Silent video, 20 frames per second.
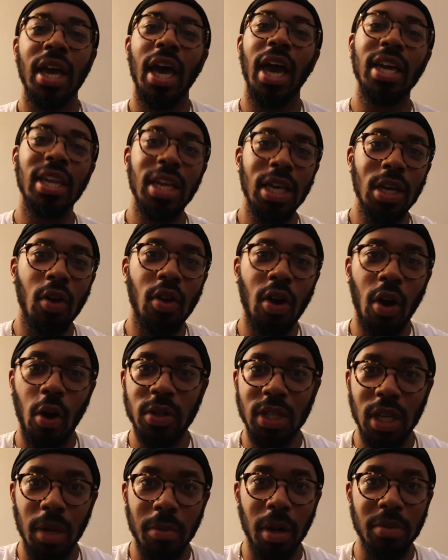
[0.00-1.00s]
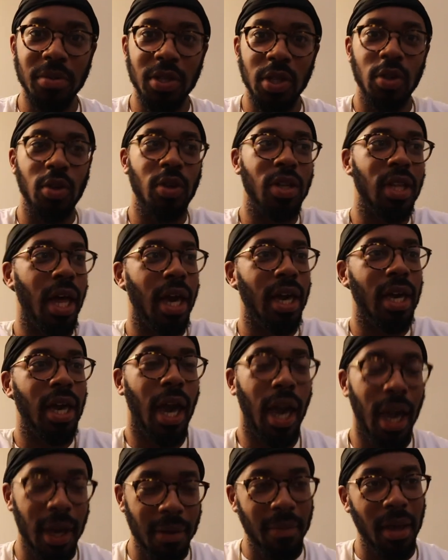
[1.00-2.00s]
And then your coach come up to you and like,
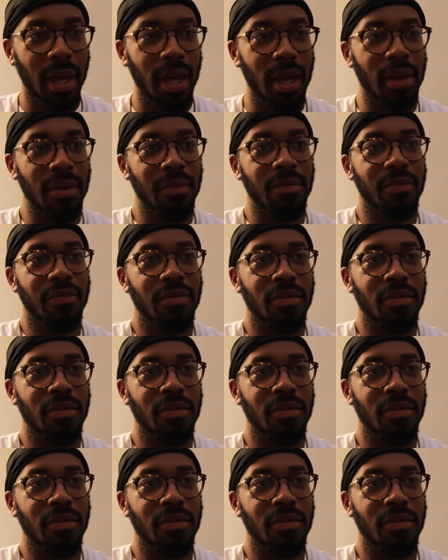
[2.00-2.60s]
hey, man,